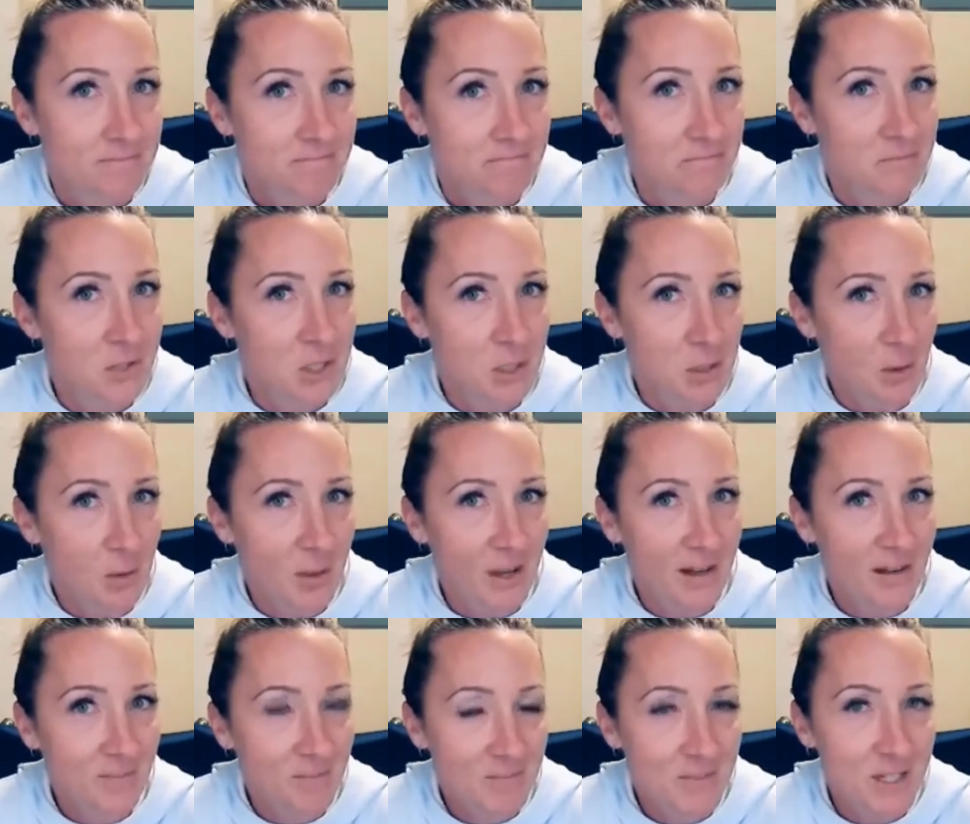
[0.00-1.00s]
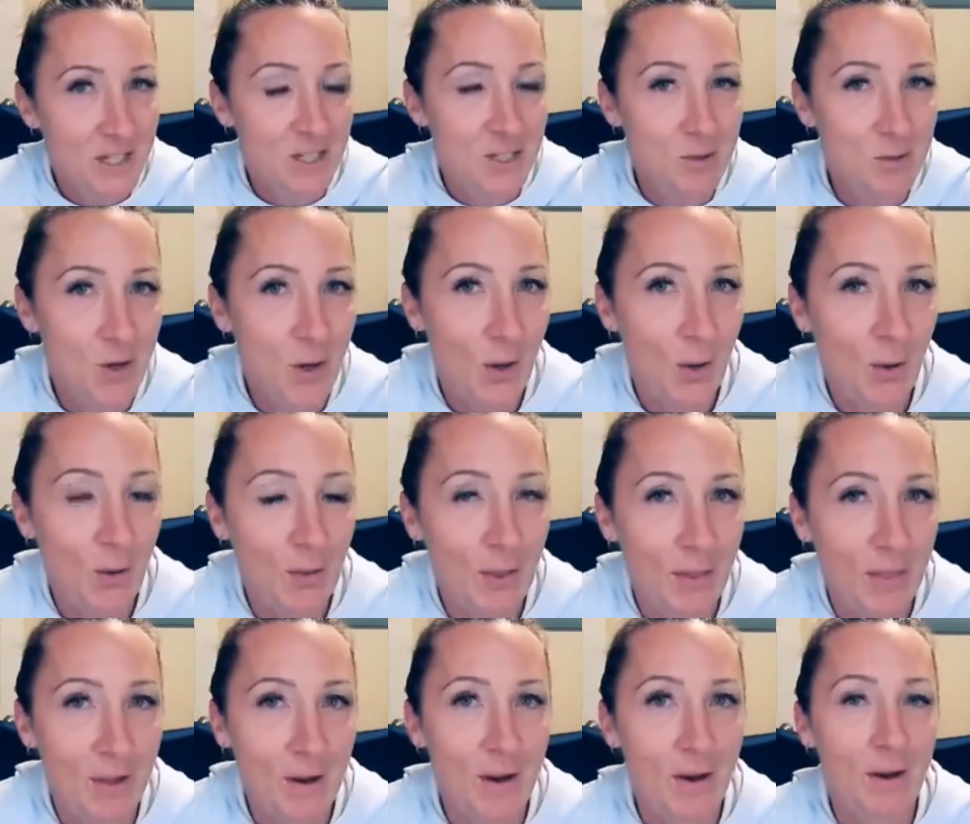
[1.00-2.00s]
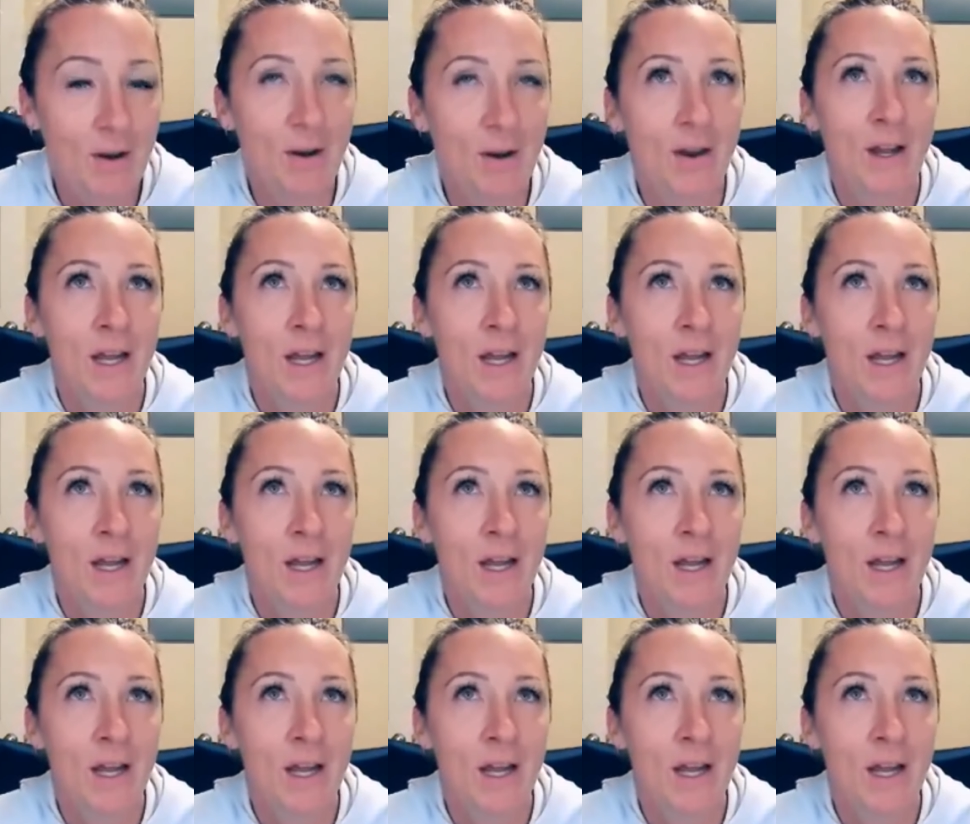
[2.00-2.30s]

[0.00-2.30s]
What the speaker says: Do you know that? Did you know that they're